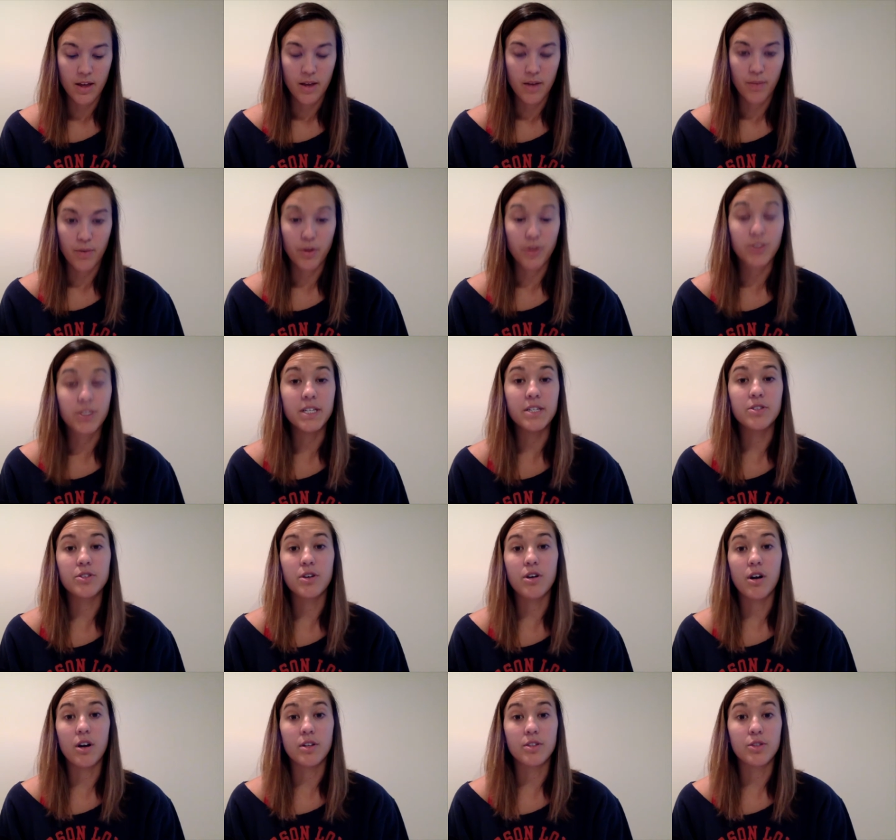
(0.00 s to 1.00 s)
Proteins are
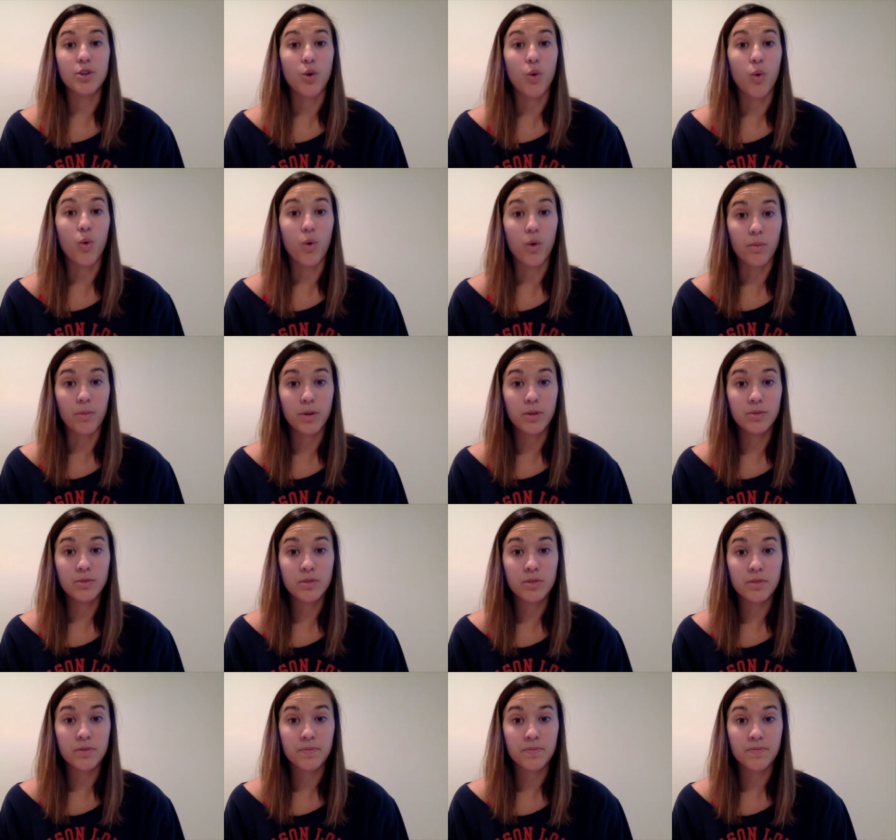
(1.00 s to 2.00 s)
also
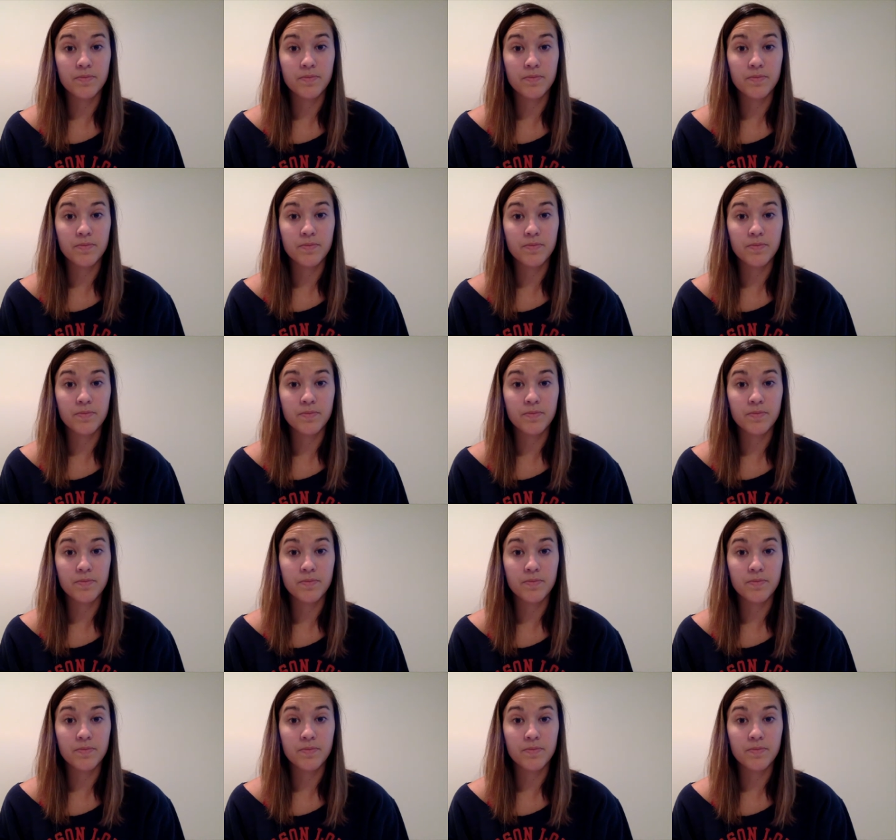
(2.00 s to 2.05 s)
hormones.